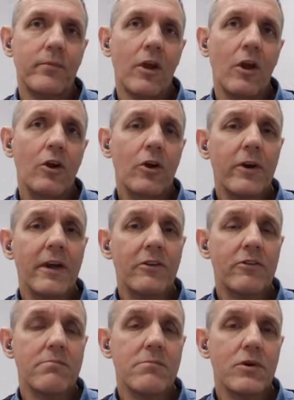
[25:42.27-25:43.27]
looking to
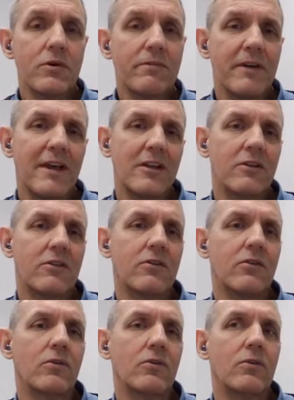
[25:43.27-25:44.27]
move
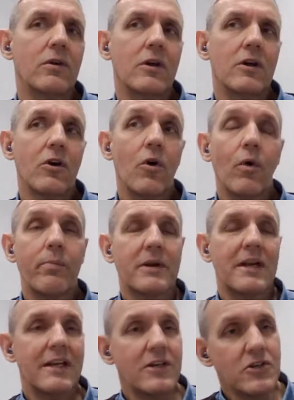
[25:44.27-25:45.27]
into corporate
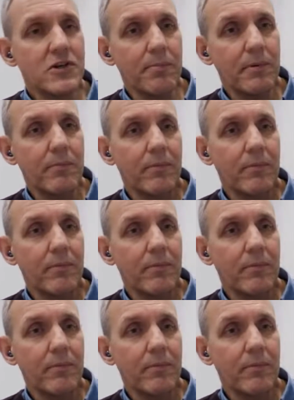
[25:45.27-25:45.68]
leadership,